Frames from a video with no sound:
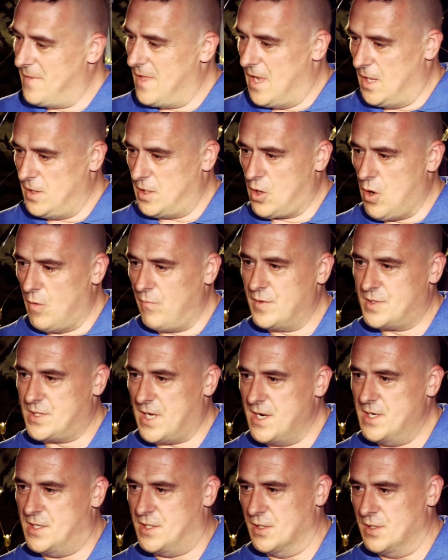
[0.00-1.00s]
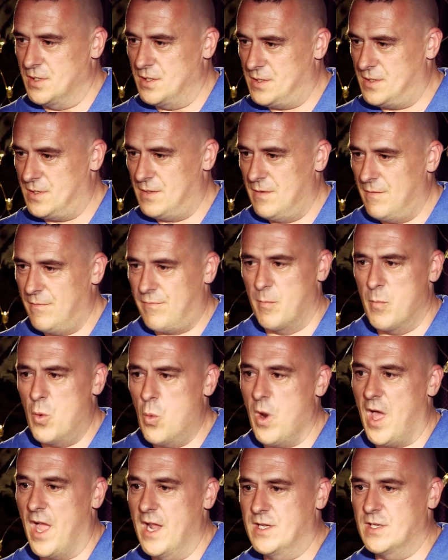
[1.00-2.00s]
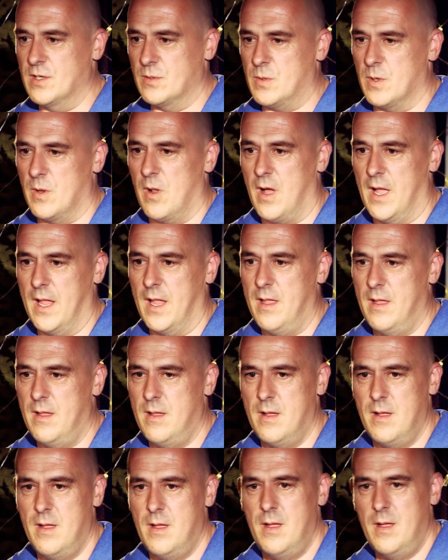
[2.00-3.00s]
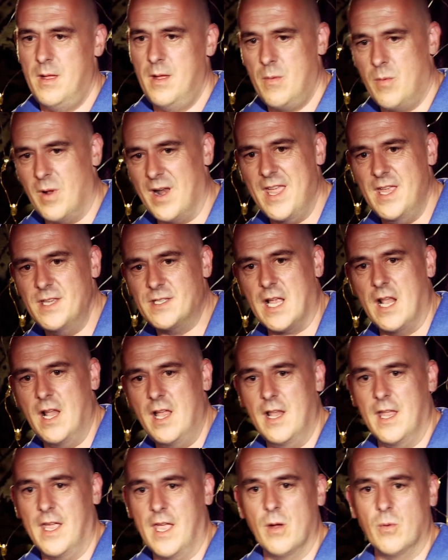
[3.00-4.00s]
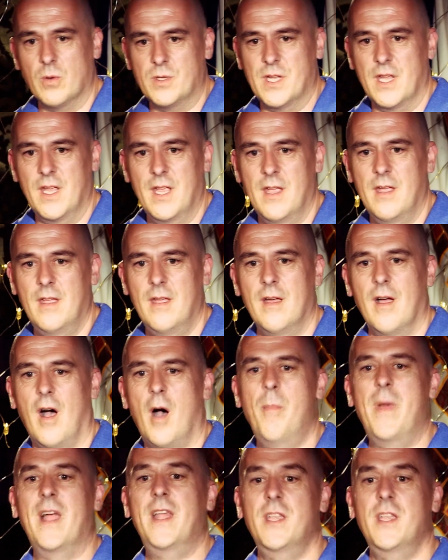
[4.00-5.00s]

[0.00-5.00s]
And the conversations from all ages were like, "Well, he's clearly guilty. I bet